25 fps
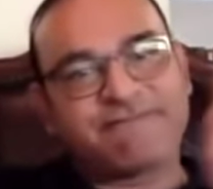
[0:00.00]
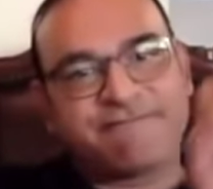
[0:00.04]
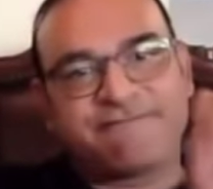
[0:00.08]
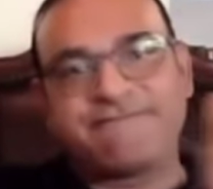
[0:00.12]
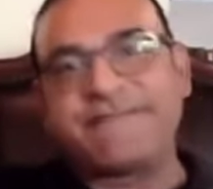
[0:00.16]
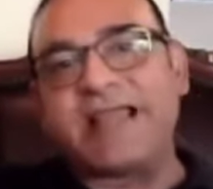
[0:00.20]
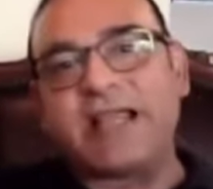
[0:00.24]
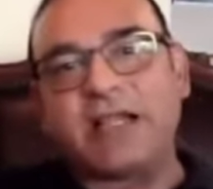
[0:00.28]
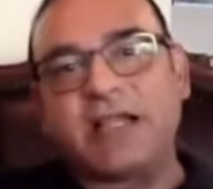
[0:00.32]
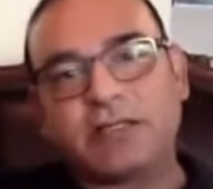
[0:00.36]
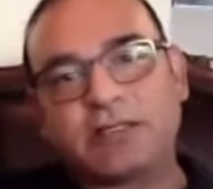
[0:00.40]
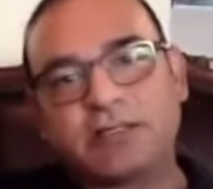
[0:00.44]

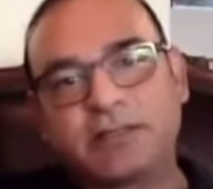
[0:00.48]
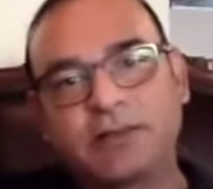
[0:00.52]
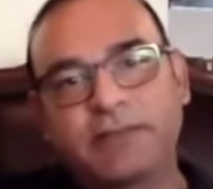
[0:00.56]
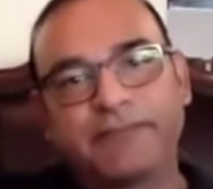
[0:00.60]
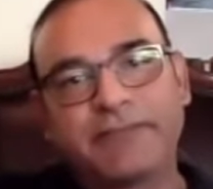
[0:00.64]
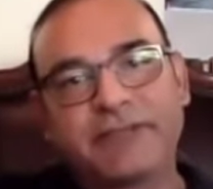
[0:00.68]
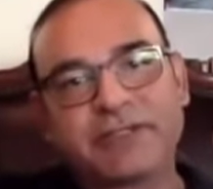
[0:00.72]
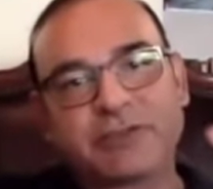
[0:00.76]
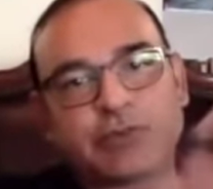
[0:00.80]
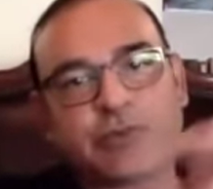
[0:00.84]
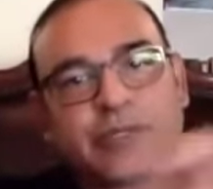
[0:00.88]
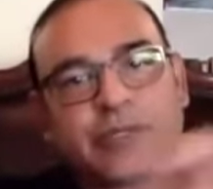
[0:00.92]
filled
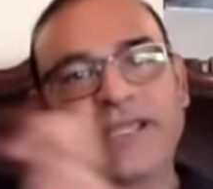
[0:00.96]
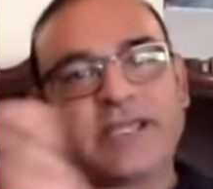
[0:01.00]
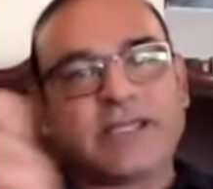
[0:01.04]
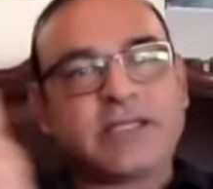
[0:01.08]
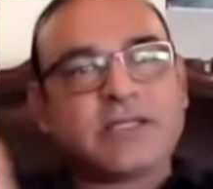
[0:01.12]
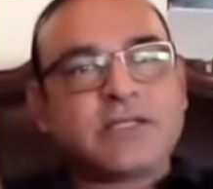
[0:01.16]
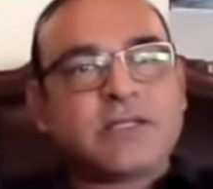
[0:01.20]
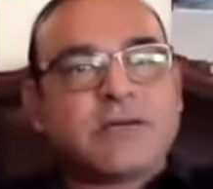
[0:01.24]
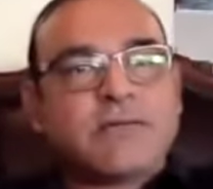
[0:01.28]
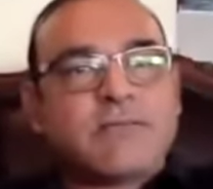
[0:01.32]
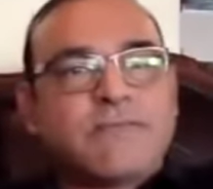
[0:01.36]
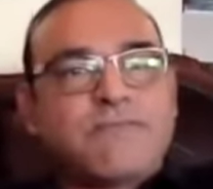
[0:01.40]

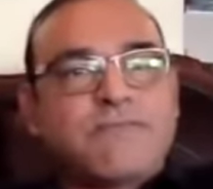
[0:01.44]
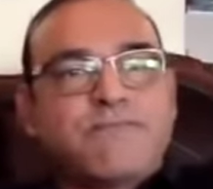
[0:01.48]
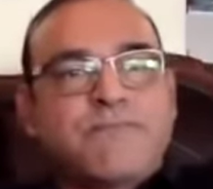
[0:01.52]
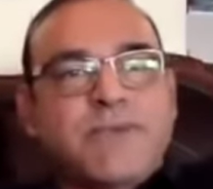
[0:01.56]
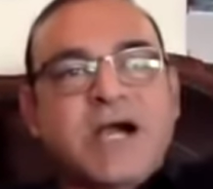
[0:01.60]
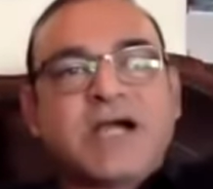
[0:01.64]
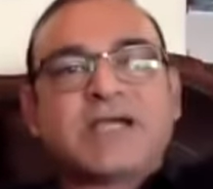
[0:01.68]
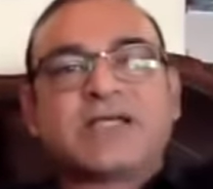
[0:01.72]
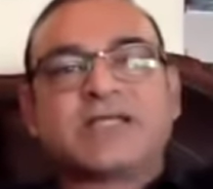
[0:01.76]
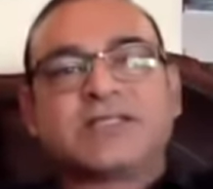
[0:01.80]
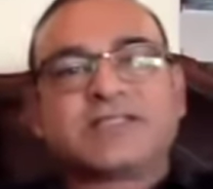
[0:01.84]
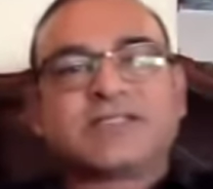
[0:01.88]
between
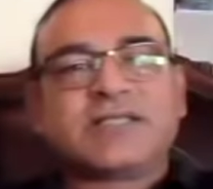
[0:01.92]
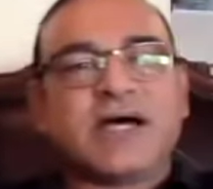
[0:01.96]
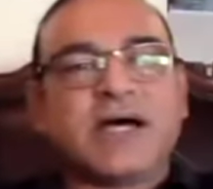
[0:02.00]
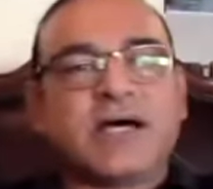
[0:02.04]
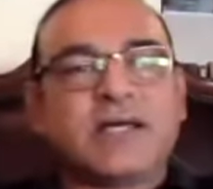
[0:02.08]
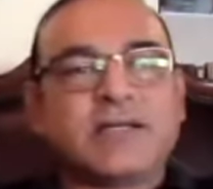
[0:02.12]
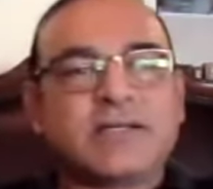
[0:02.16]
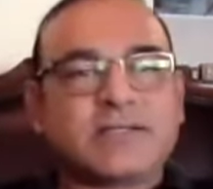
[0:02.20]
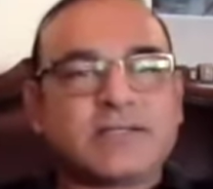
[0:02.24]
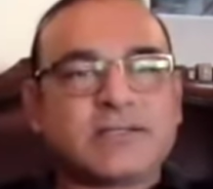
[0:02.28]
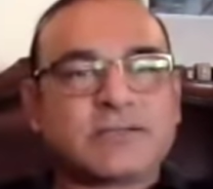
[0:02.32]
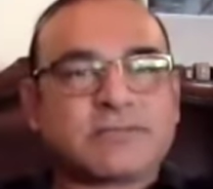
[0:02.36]

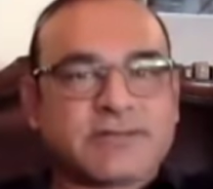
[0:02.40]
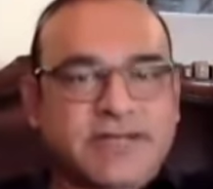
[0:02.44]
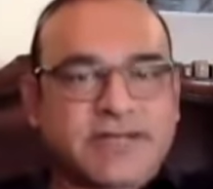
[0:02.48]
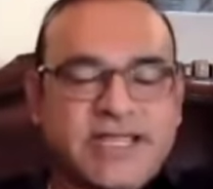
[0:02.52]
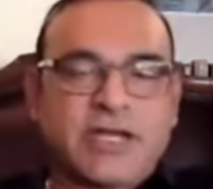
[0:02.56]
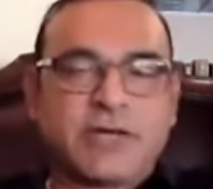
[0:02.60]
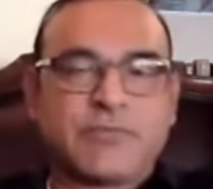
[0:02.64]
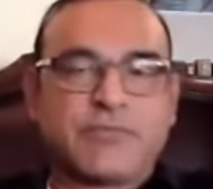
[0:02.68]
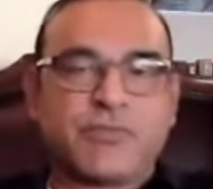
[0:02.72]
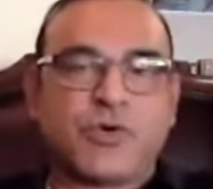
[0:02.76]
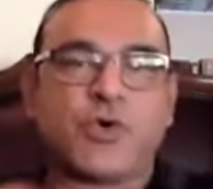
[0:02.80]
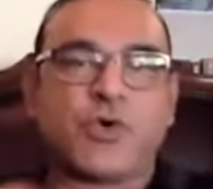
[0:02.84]
Pakistan
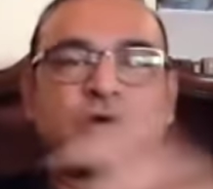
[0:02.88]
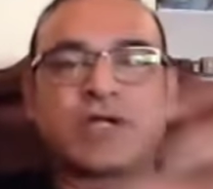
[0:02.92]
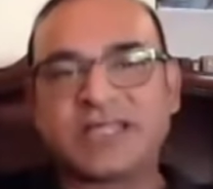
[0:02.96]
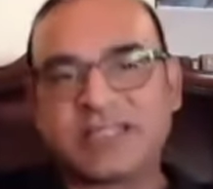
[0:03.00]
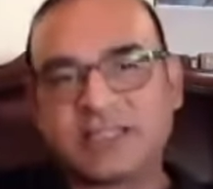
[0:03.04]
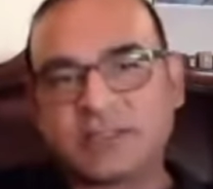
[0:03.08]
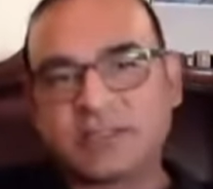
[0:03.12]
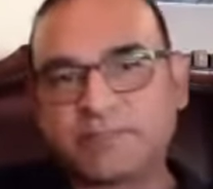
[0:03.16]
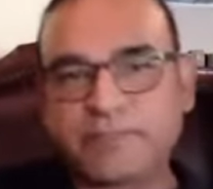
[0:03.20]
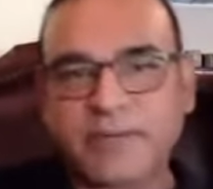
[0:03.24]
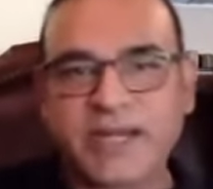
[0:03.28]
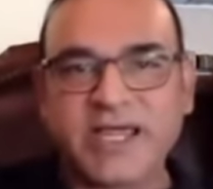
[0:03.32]
Cricket Board
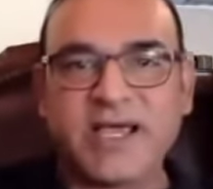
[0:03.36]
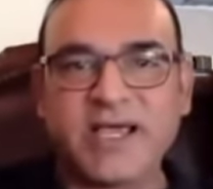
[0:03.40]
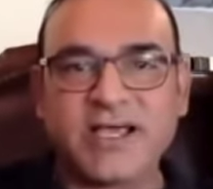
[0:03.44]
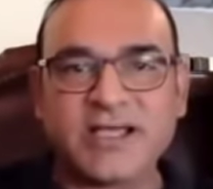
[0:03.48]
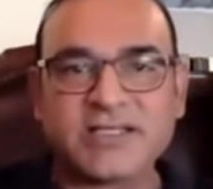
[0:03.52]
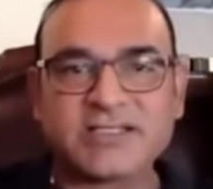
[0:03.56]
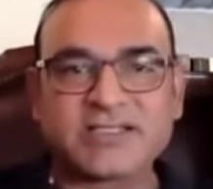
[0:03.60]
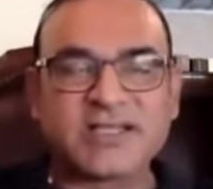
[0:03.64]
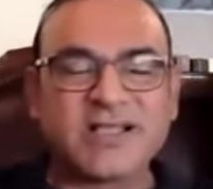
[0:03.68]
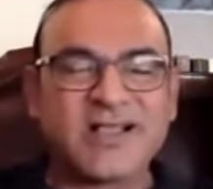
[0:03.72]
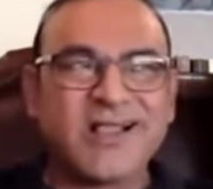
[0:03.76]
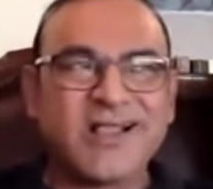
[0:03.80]
and the
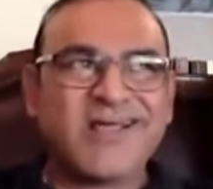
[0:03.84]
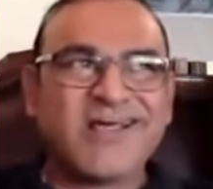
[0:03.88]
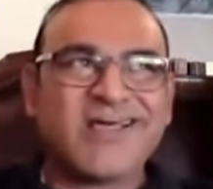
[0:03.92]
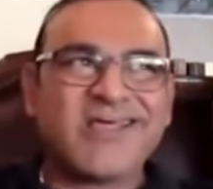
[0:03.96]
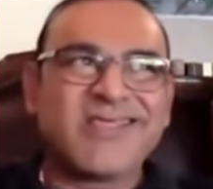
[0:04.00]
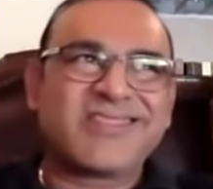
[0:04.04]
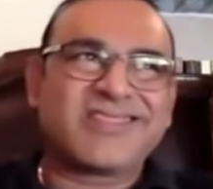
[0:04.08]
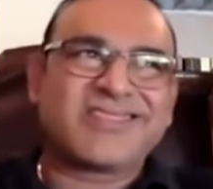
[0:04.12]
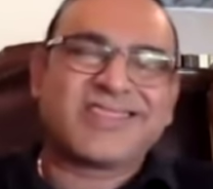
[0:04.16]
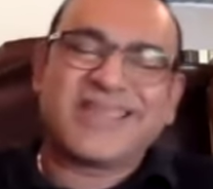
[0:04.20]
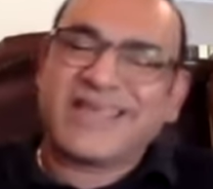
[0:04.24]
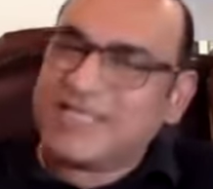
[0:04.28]
players,
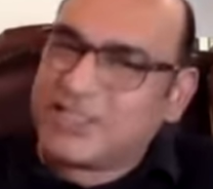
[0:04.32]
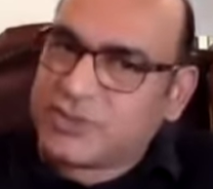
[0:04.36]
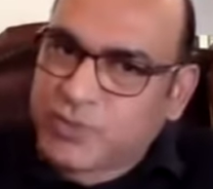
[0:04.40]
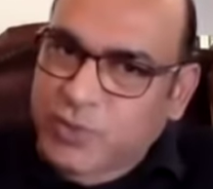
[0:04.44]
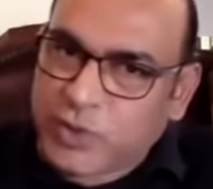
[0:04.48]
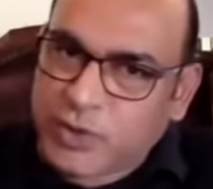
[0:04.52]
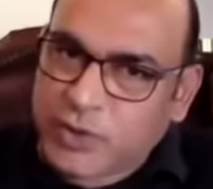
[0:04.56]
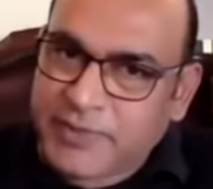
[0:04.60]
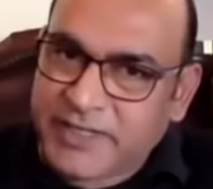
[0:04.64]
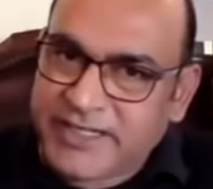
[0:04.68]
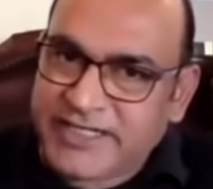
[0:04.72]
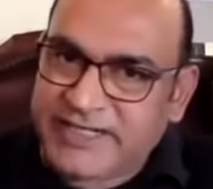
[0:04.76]
things
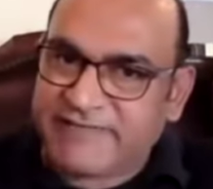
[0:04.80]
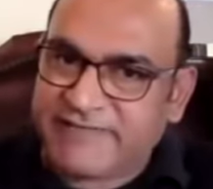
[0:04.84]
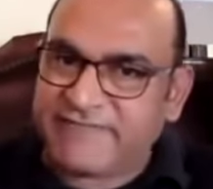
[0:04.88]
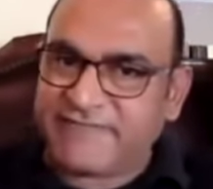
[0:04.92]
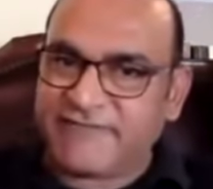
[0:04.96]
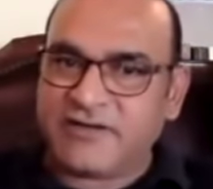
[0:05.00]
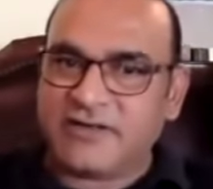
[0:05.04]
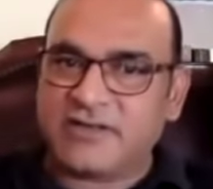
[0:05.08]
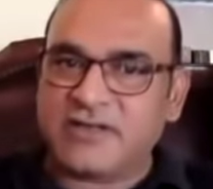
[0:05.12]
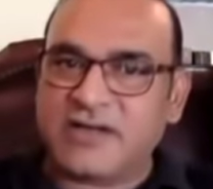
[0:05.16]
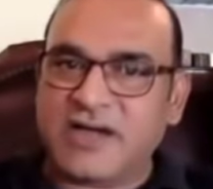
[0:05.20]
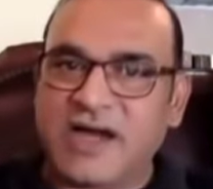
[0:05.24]
would be
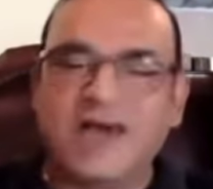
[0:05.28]
different.